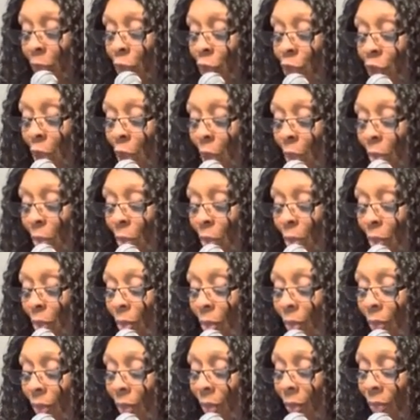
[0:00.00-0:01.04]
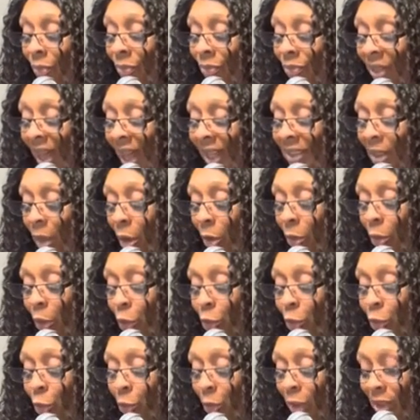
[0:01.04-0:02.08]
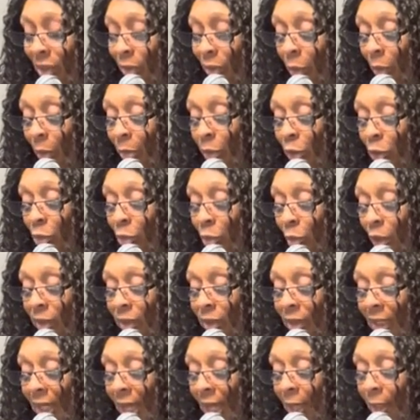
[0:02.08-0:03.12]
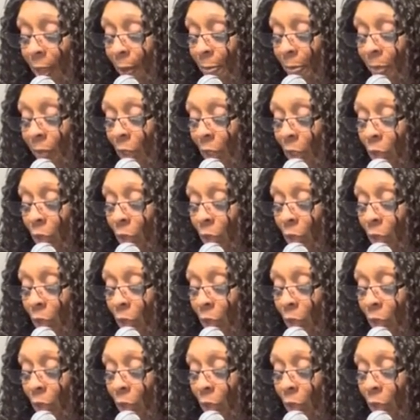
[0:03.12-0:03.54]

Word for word: So that's how those three scriptures work together.